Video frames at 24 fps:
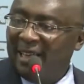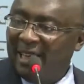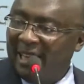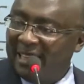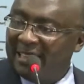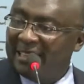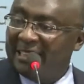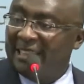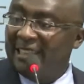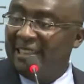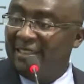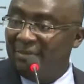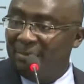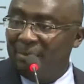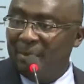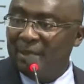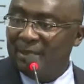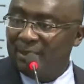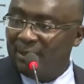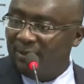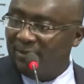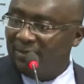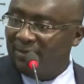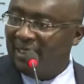
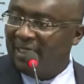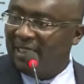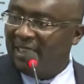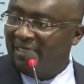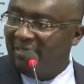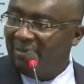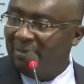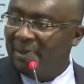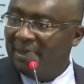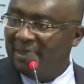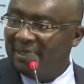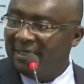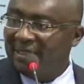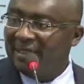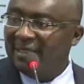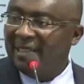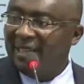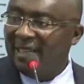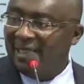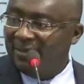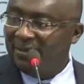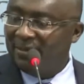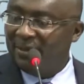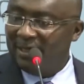achievements of the government in
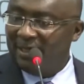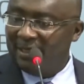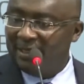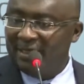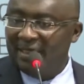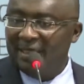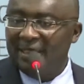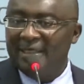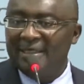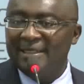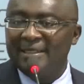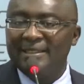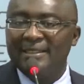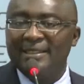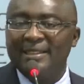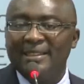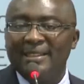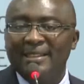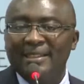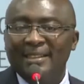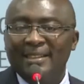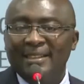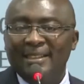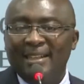100 days.
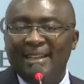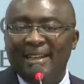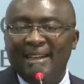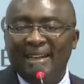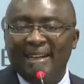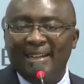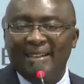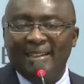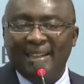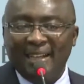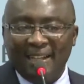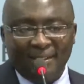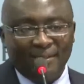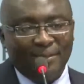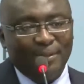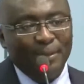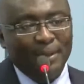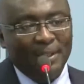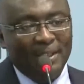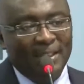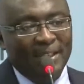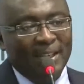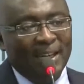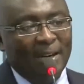
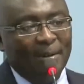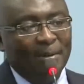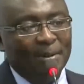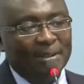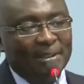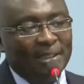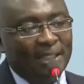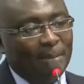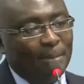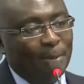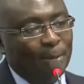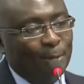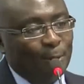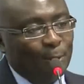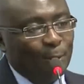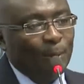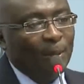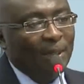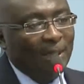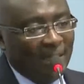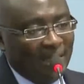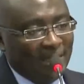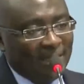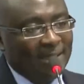Thankfully, I was able to
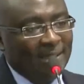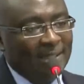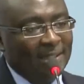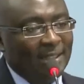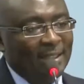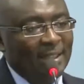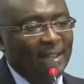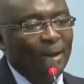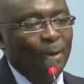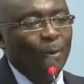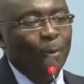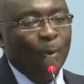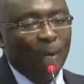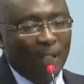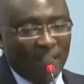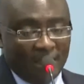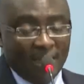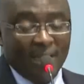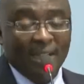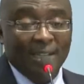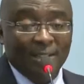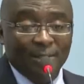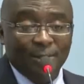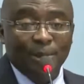list
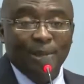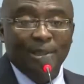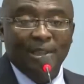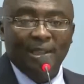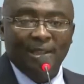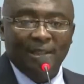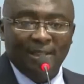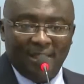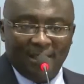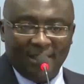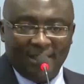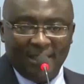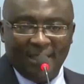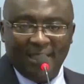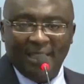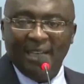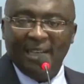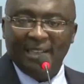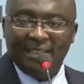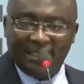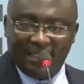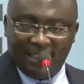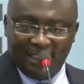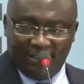103
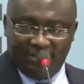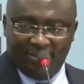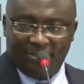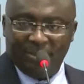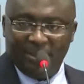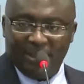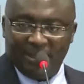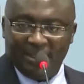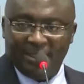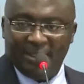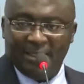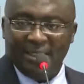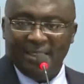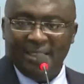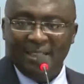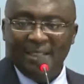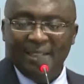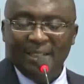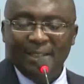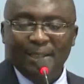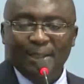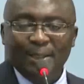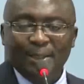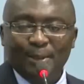achievements.
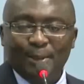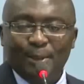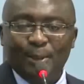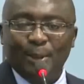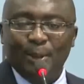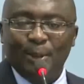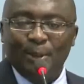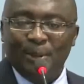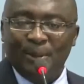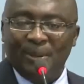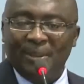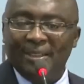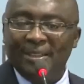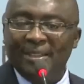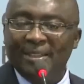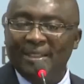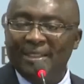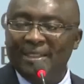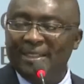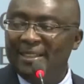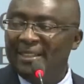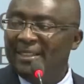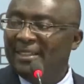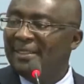So,
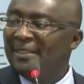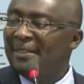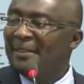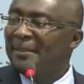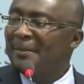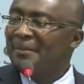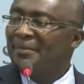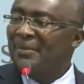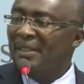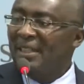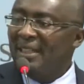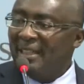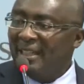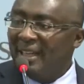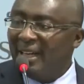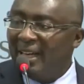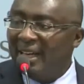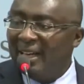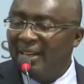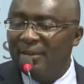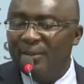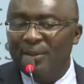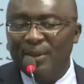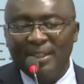in
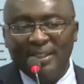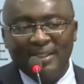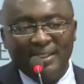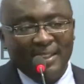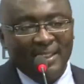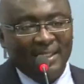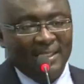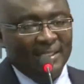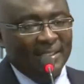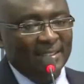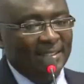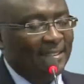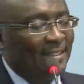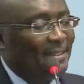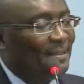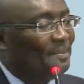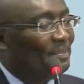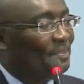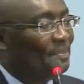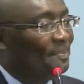100 days.